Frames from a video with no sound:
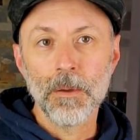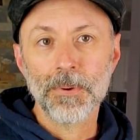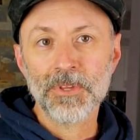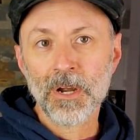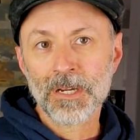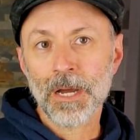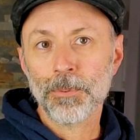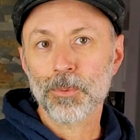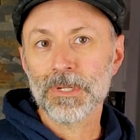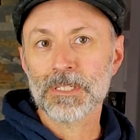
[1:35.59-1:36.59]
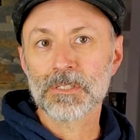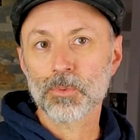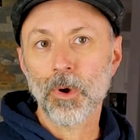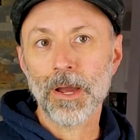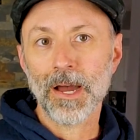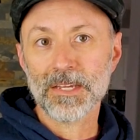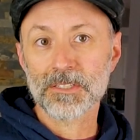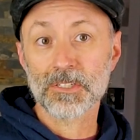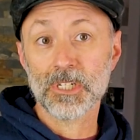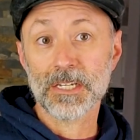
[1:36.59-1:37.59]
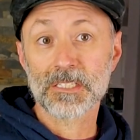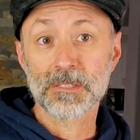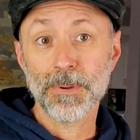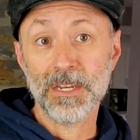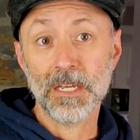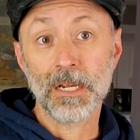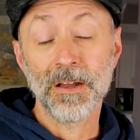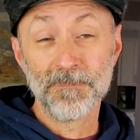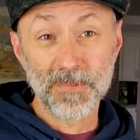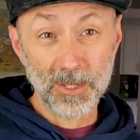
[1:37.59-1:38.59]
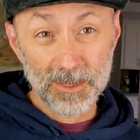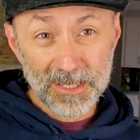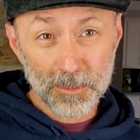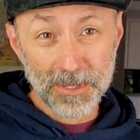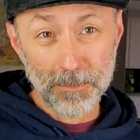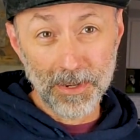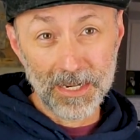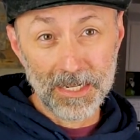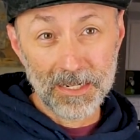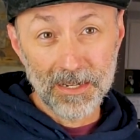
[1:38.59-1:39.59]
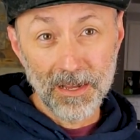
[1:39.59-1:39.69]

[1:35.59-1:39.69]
But there are a couple reasons why I suggest spending a little bit of money